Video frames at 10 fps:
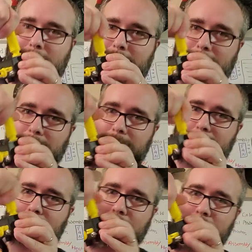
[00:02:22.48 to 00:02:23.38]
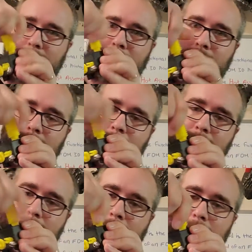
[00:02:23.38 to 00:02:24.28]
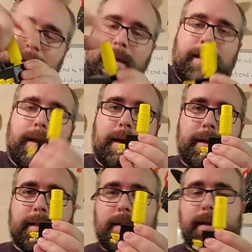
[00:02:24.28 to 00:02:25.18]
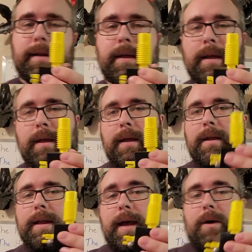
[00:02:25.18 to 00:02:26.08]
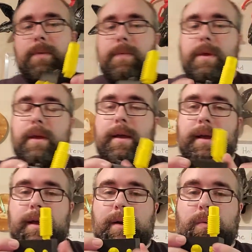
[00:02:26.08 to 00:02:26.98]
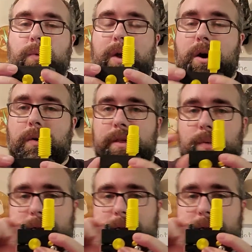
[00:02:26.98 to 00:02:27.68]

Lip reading: right in there. Excellent. Now, we always want to